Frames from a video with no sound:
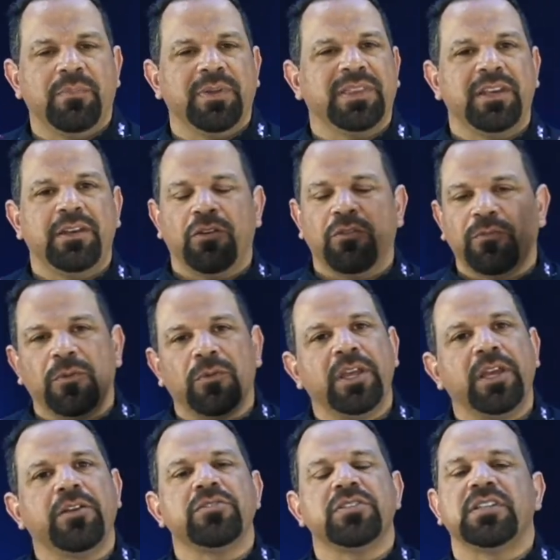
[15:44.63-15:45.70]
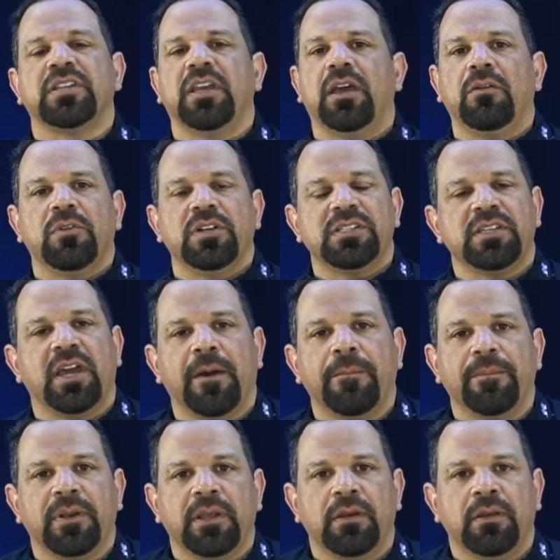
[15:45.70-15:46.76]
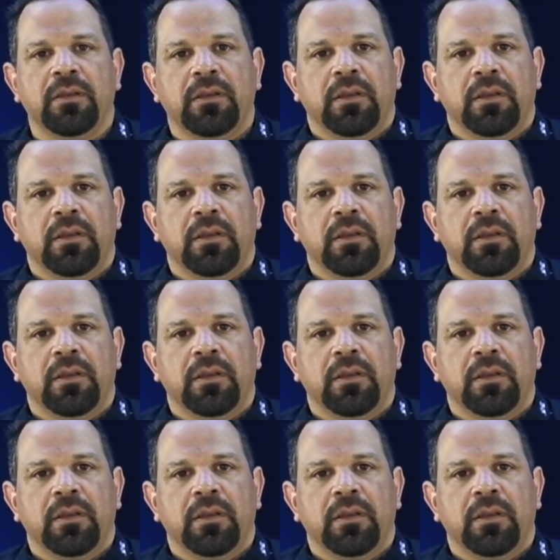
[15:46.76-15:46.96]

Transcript: but they don't fully understand what's happening.